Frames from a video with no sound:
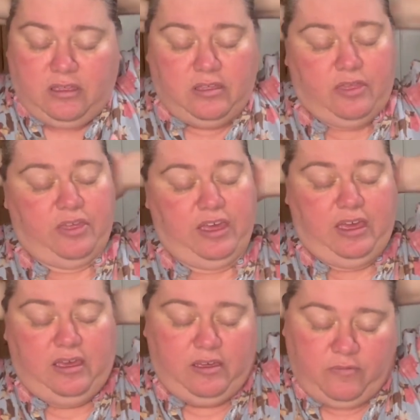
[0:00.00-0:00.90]

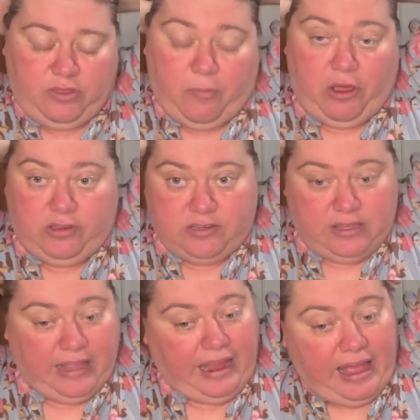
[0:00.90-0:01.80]
the balls.
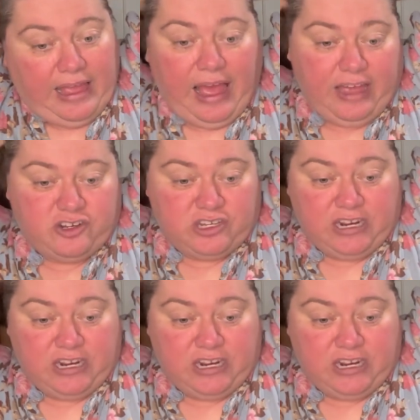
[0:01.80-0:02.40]
Like, I had just a